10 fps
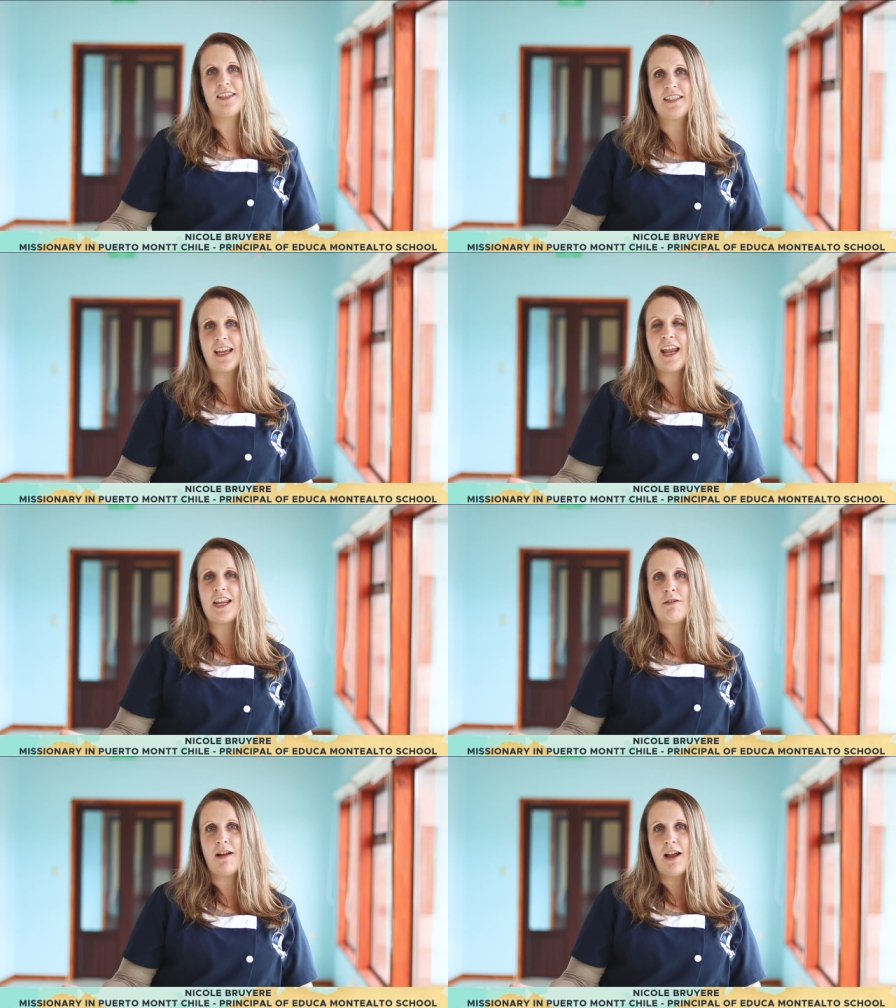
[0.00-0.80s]
the
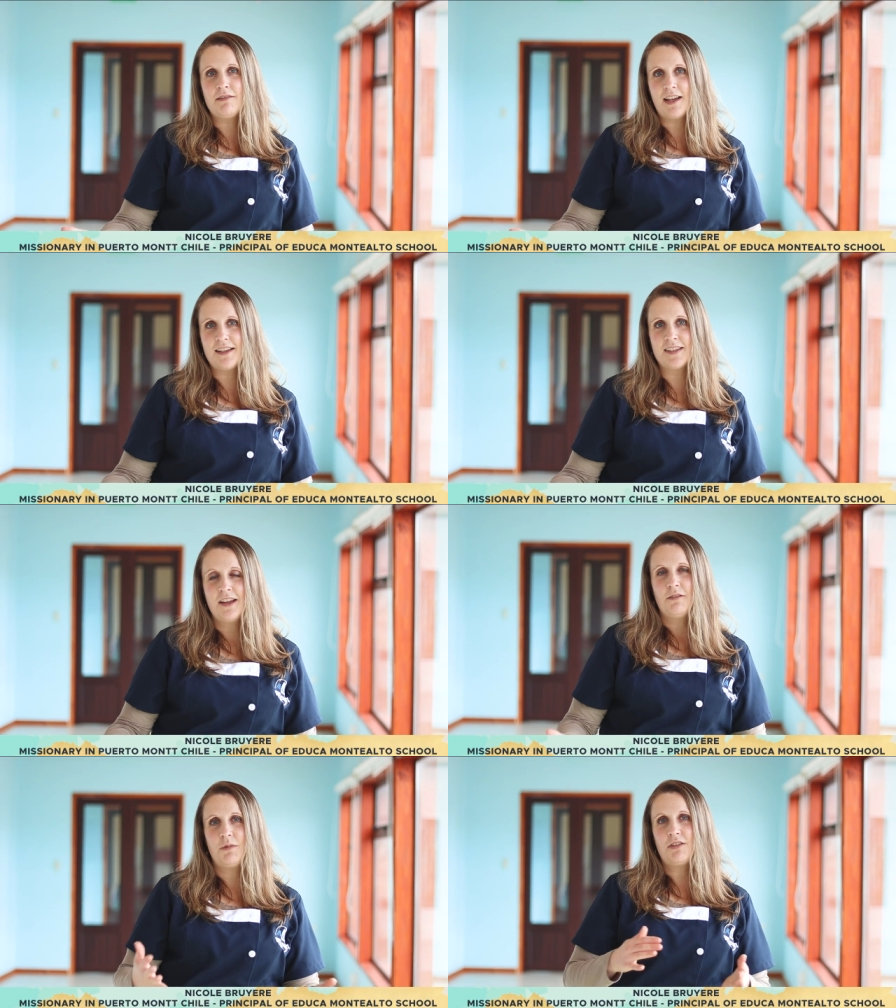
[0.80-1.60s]
society around us
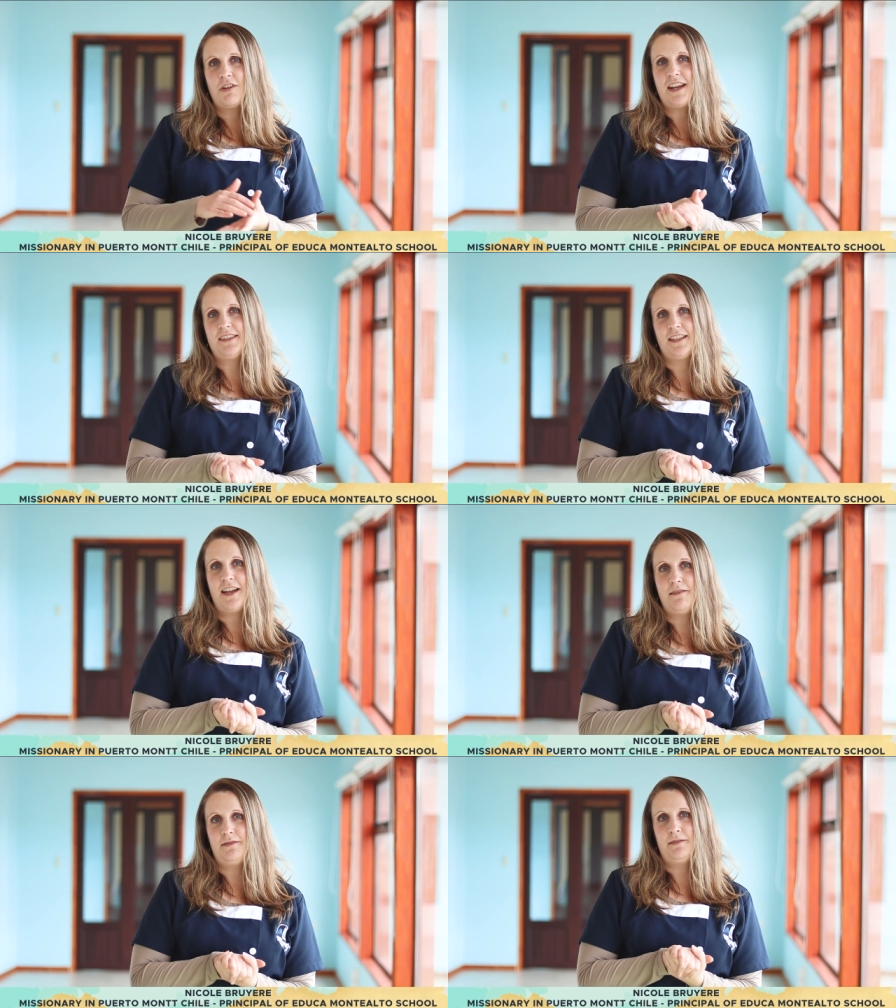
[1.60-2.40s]
with Christ's
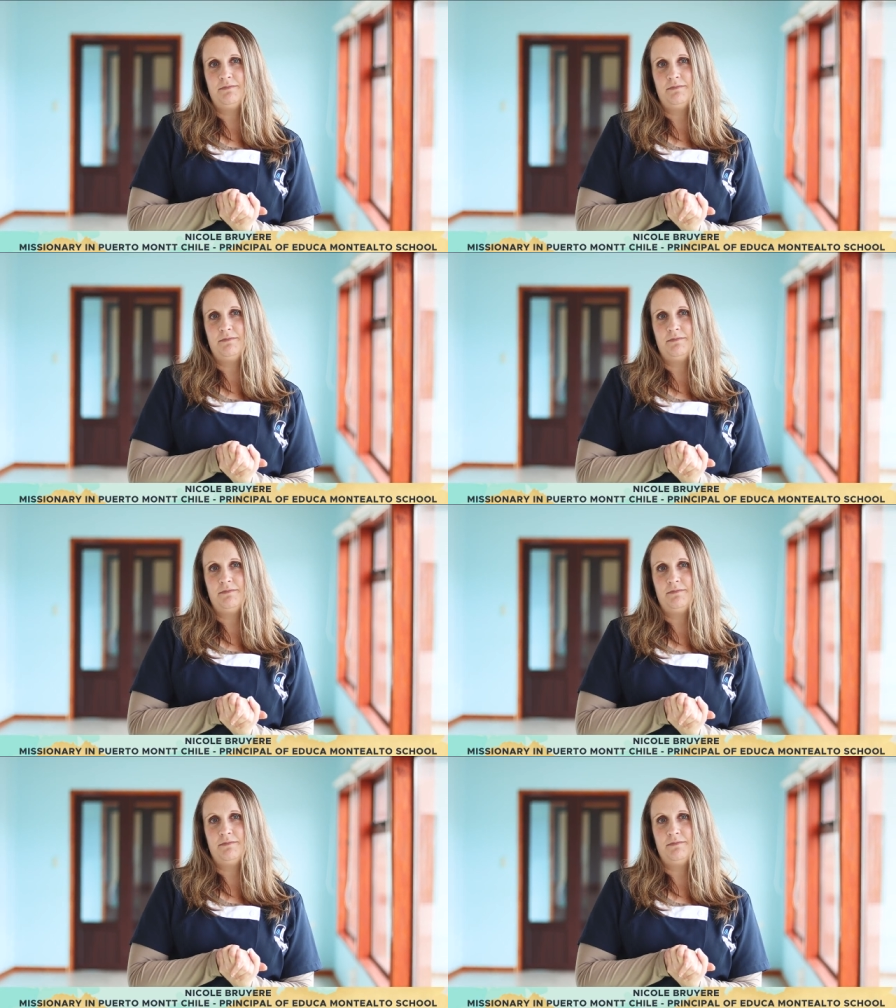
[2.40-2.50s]
love